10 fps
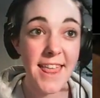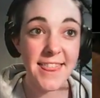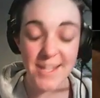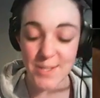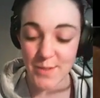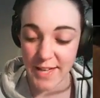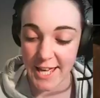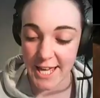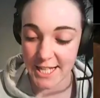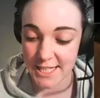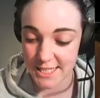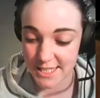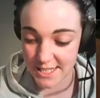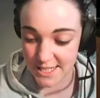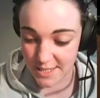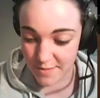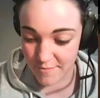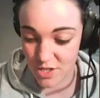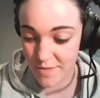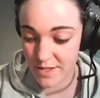that's okay.
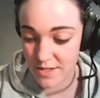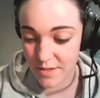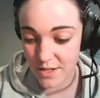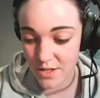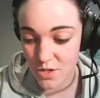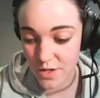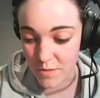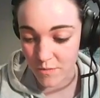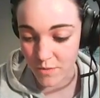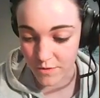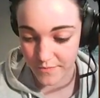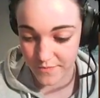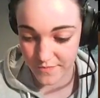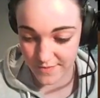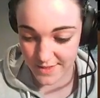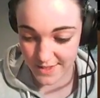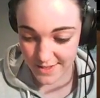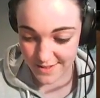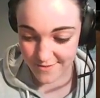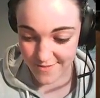Just means I'm going to enjoy them more,
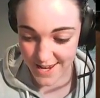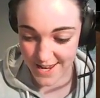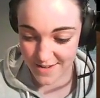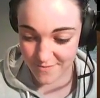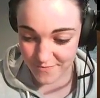right?